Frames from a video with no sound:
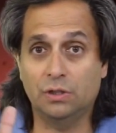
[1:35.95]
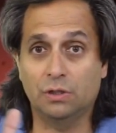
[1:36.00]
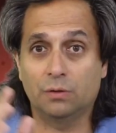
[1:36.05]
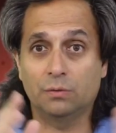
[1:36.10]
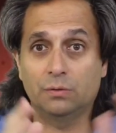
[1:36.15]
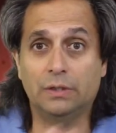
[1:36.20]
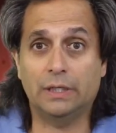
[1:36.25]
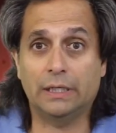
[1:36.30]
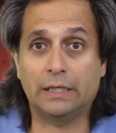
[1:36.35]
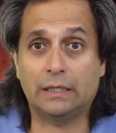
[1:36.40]
you
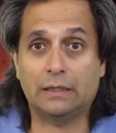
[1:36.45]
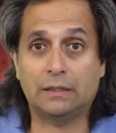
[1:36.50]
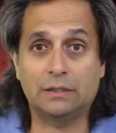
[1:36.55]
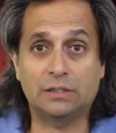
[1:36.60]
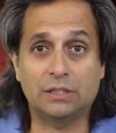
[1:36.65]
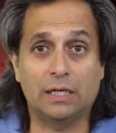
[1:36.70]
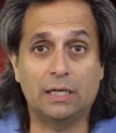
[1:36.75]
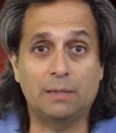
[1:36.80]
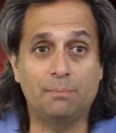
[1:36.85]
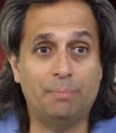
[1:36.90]
know, like
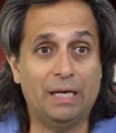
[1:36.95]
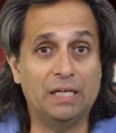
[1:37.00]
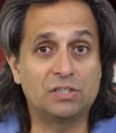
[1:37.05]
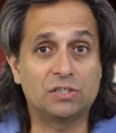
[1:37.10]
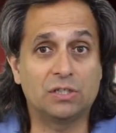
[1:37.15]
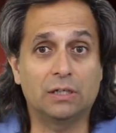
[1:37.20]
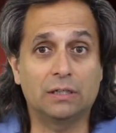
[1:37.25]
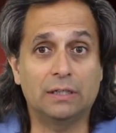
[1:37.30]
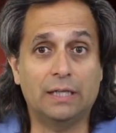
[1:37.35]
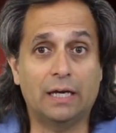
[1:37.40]
Johnny
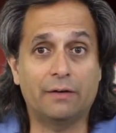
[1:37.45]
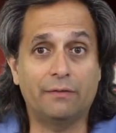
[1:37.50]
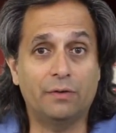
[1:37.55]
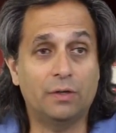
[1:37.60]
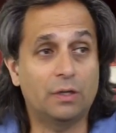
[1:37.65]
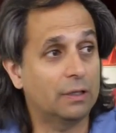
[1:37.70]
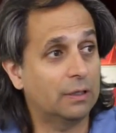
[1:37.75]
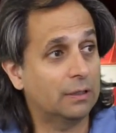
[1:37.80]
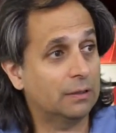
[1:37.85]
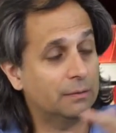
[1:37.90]
Bench and a lot of
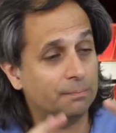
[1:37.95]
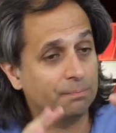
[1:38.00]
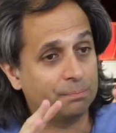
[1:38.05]
other